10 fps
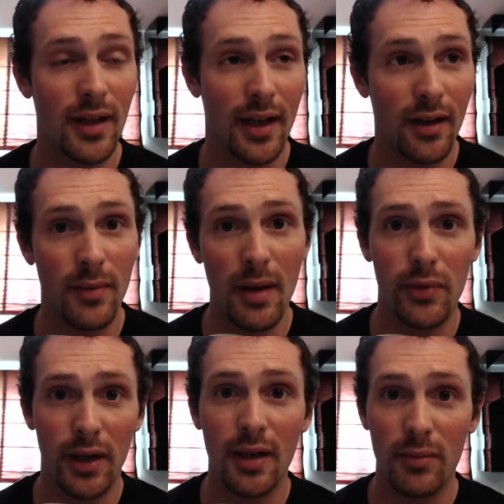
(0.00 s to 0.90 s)
like I
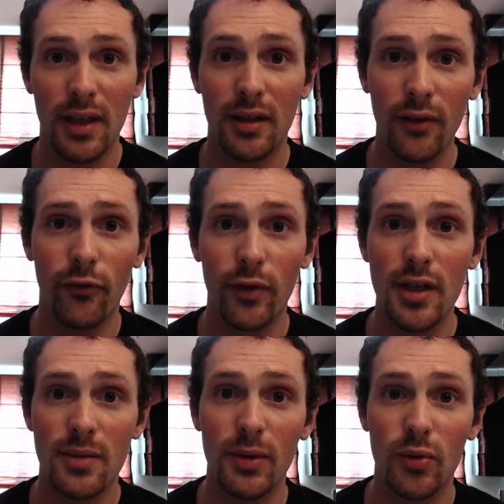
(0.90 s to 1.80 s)
remember, it can be the
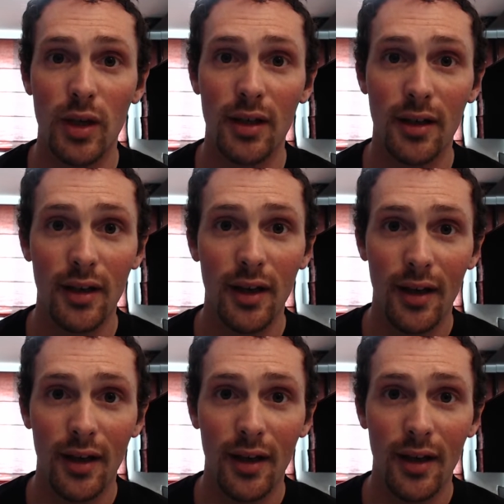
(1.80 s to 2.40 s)
difference between